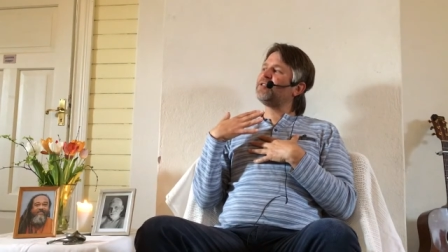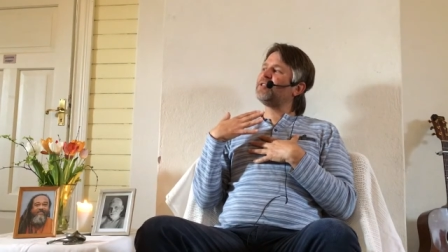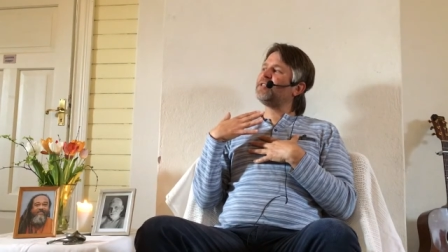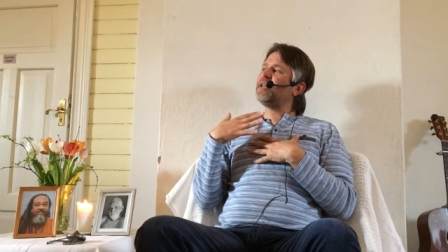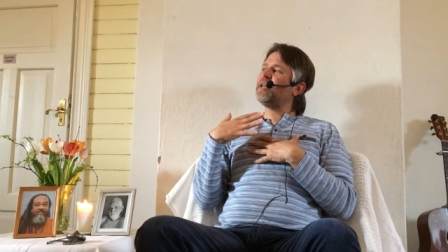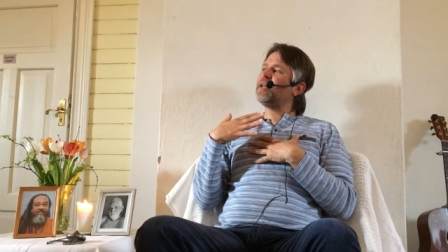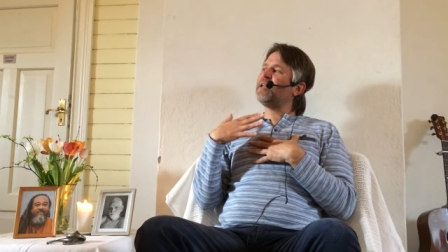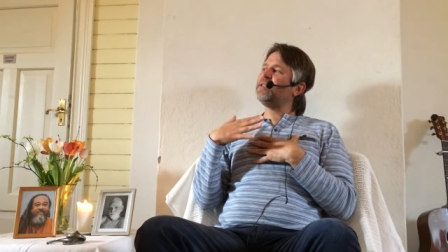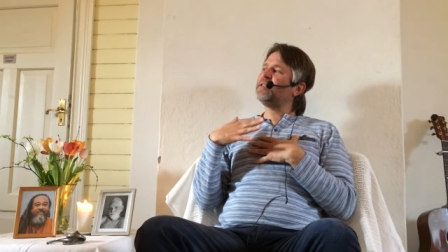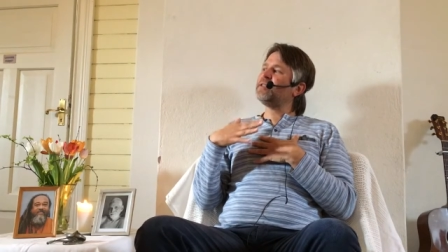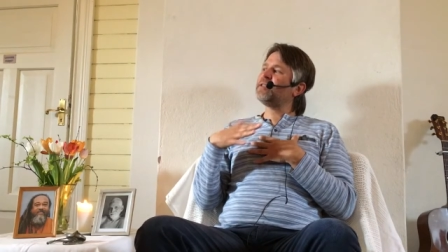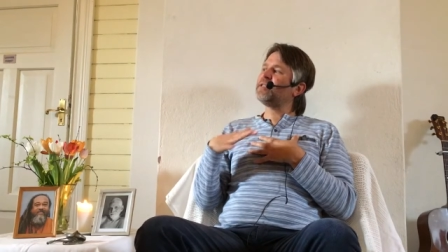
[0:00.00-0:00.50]
to
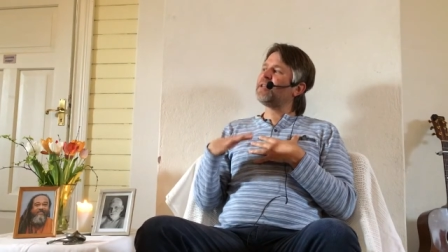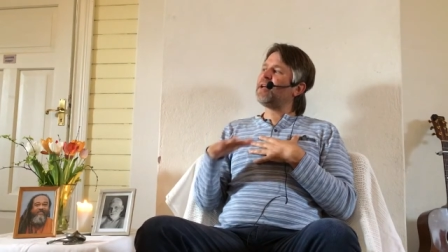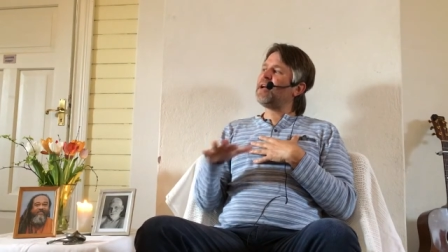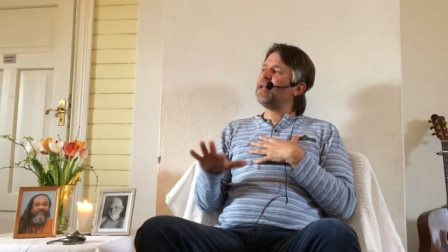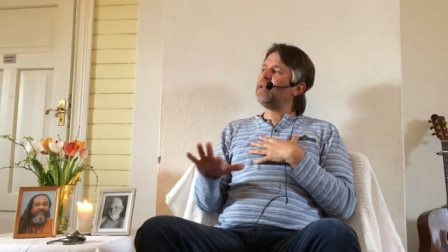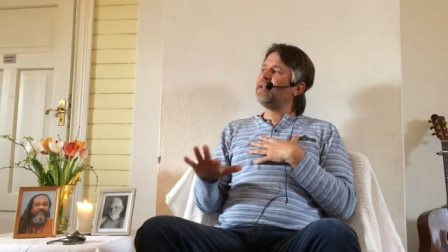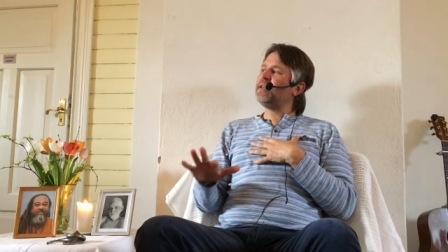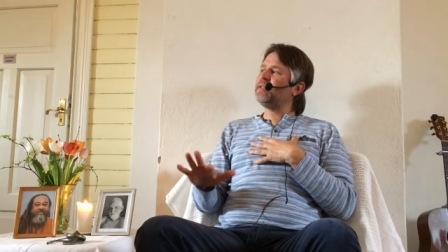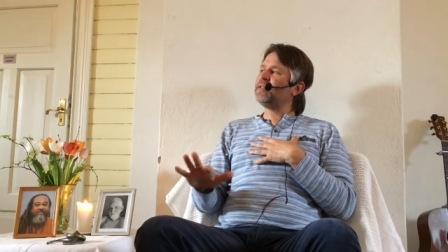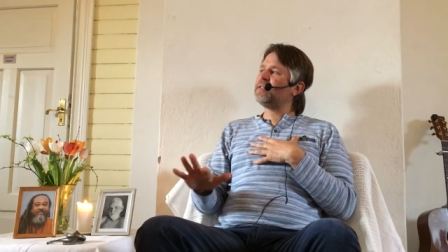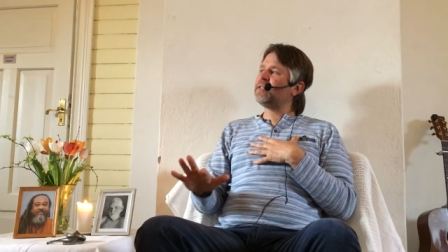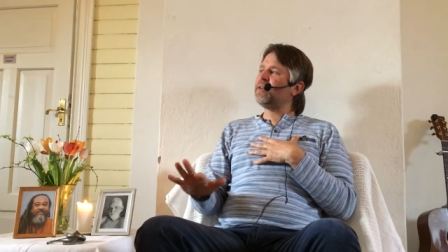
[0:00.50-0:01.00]
sit in
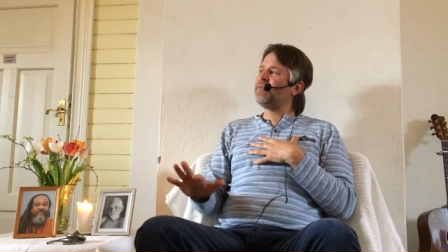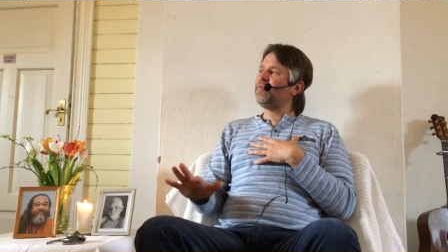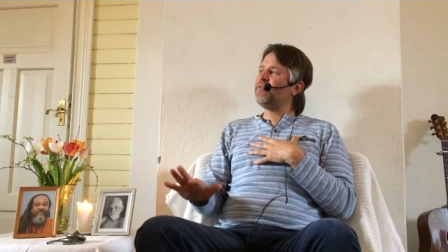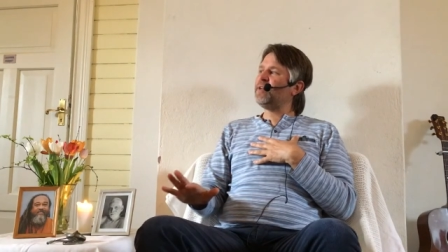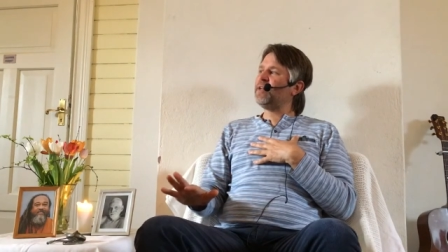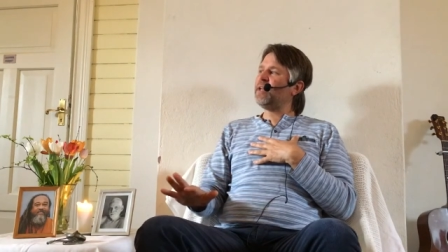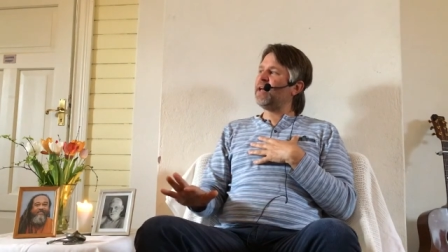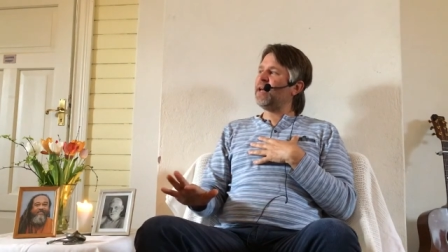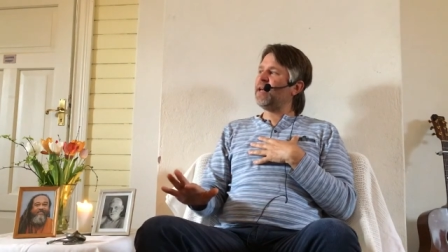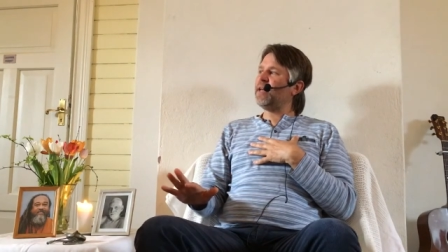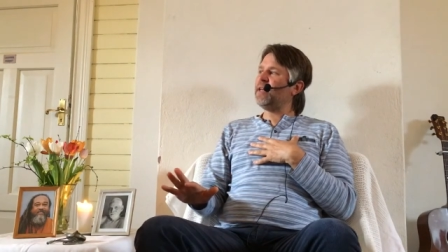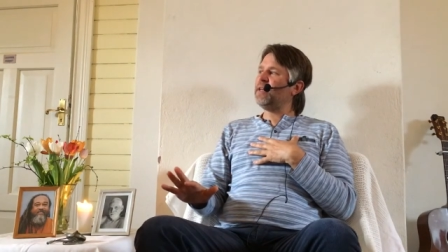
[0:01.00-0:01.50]
silence every
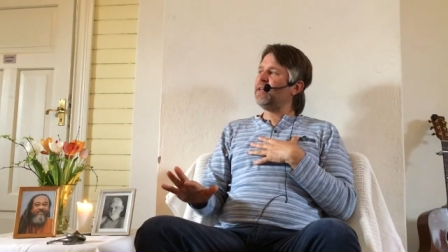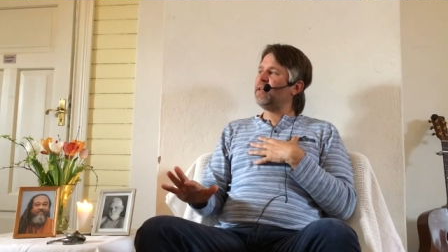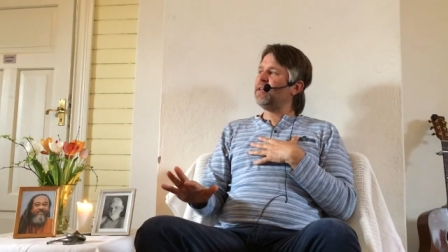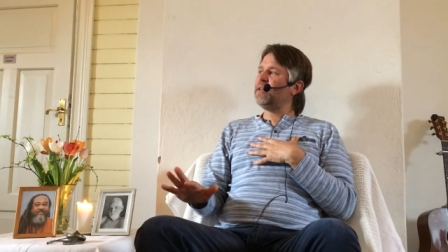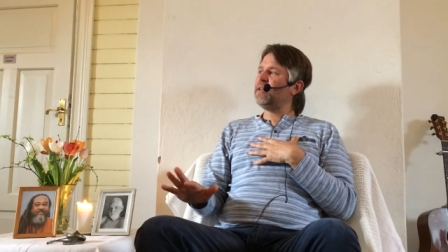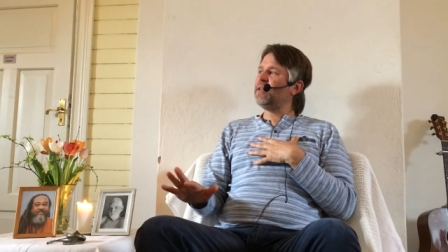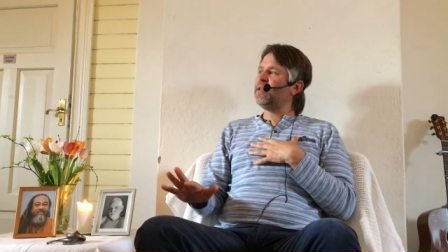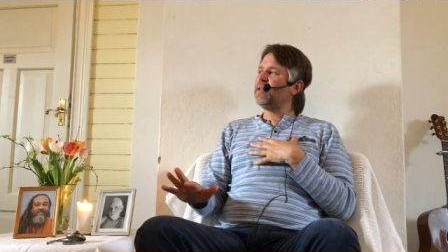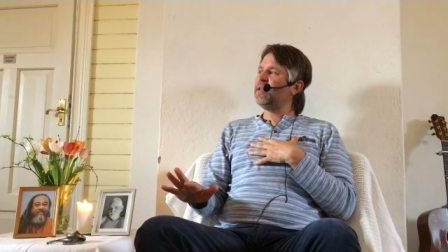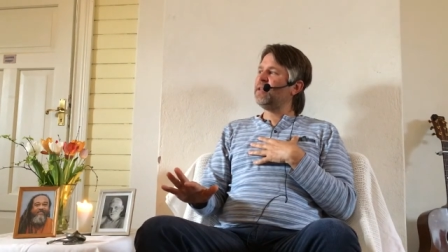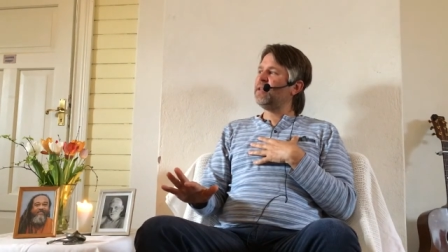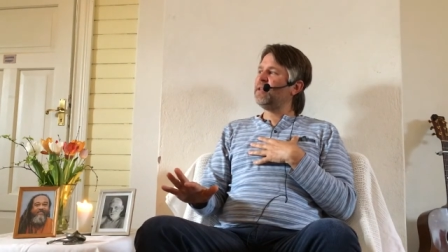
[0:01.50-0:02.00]
day,
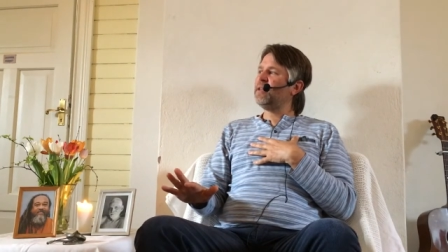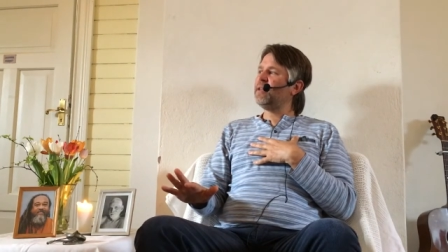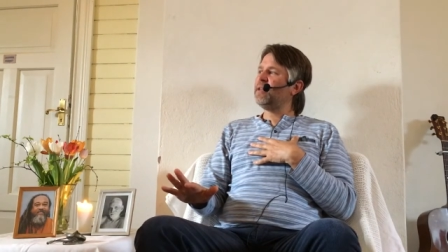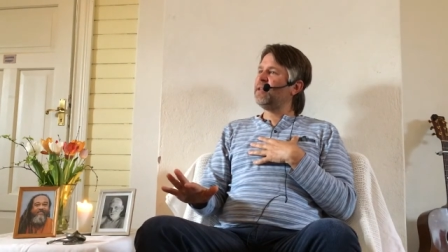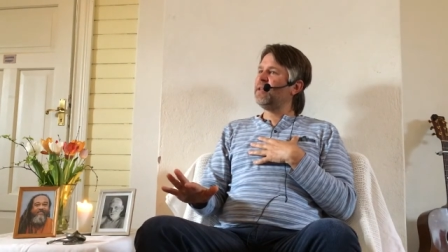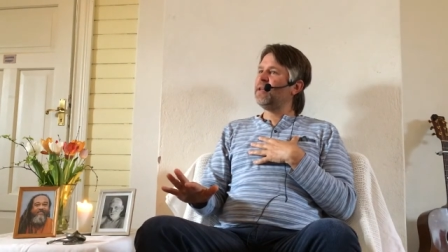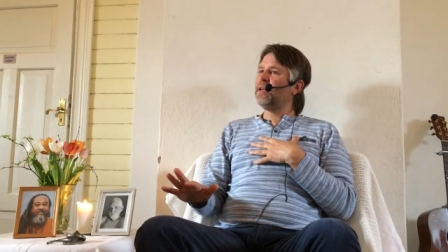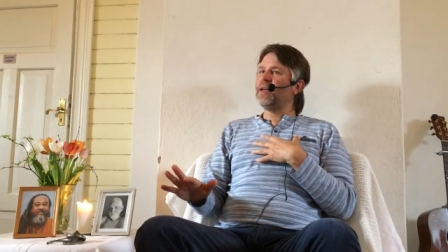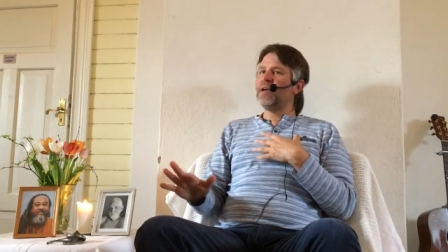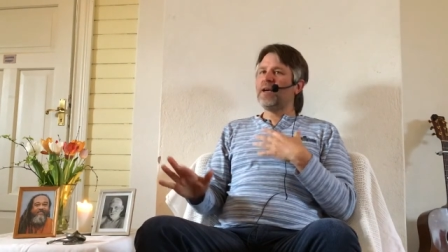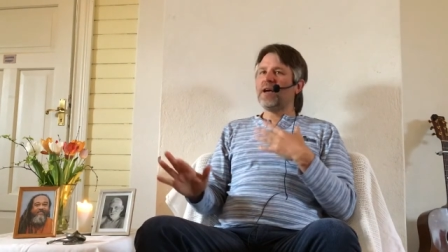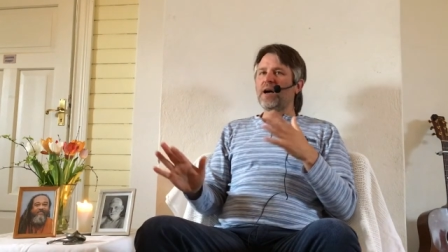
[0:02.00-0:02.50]

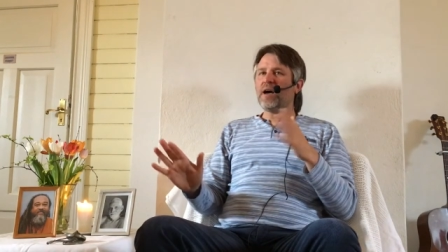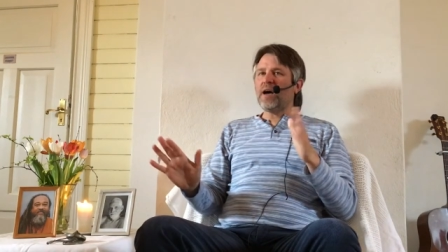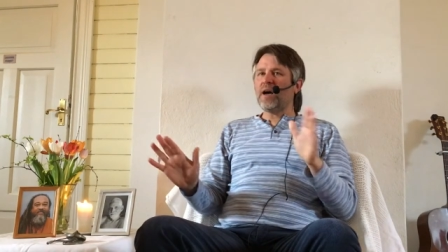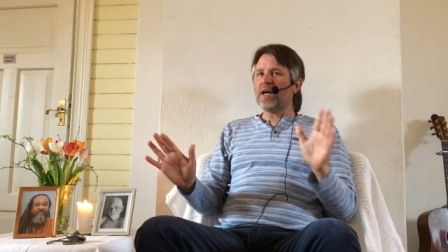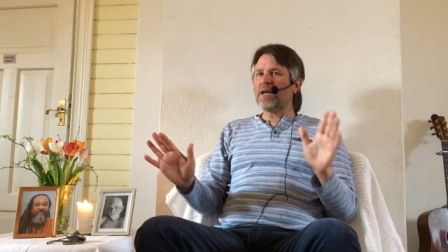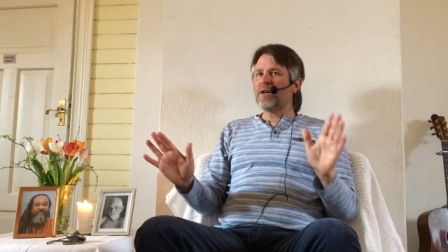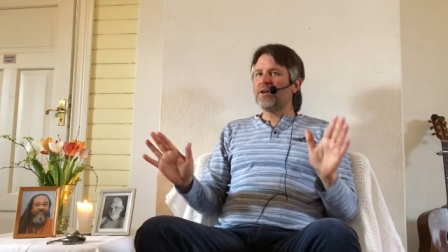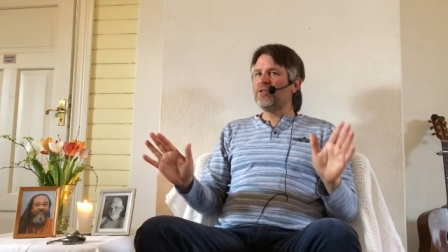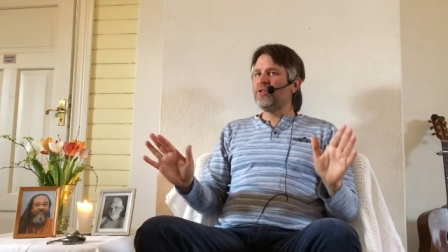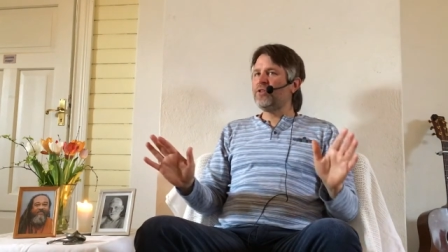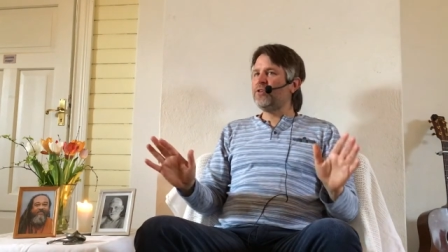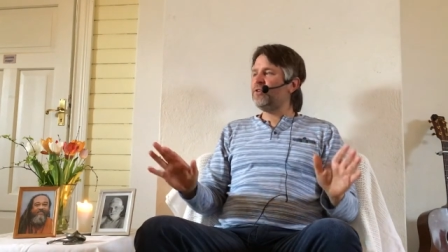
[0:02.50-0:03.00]
I
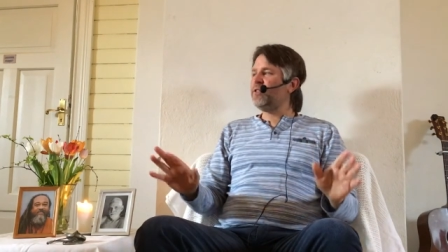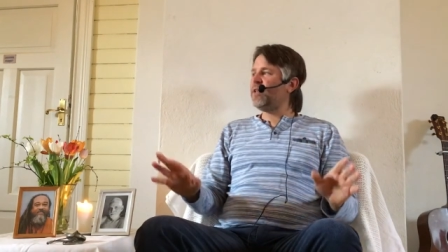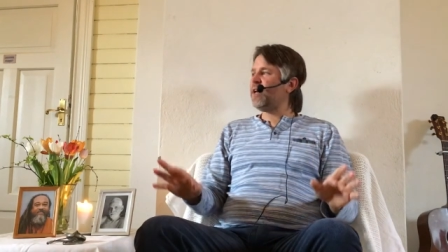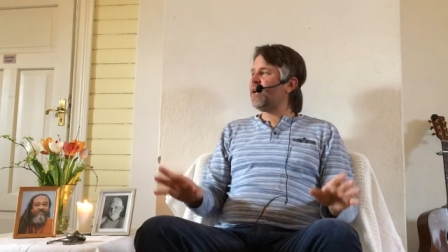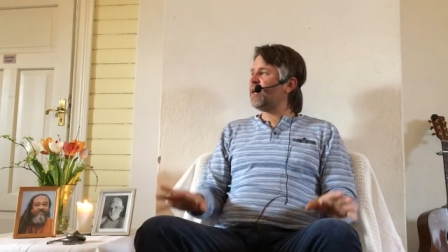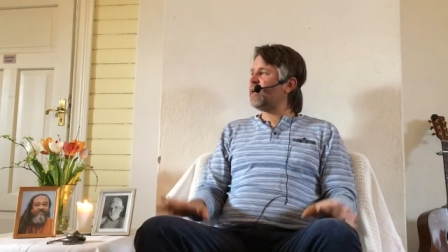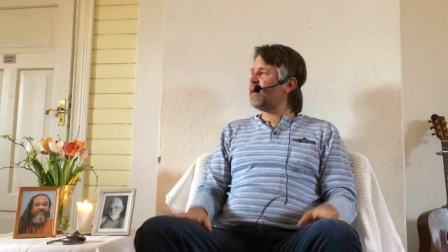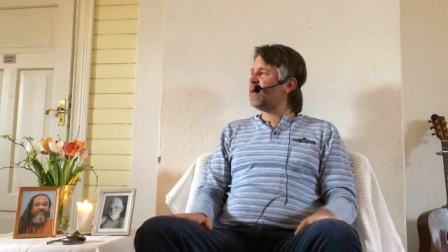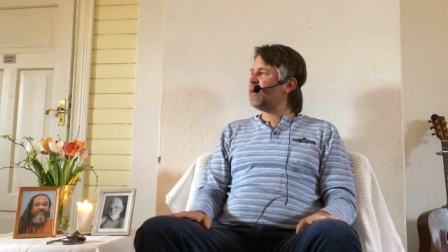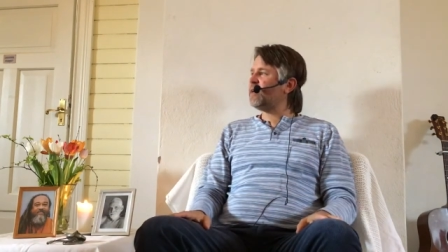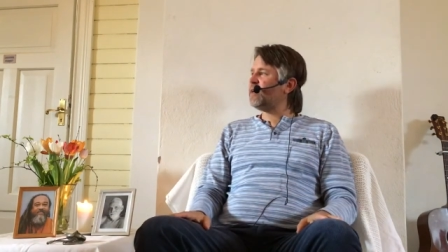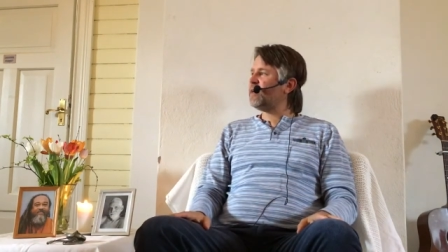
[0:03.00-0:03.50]
could do
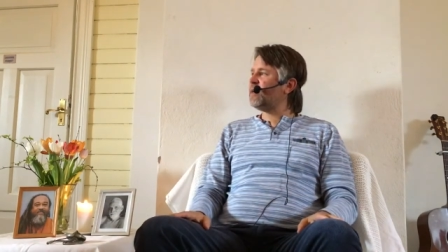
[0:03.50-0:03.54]
that.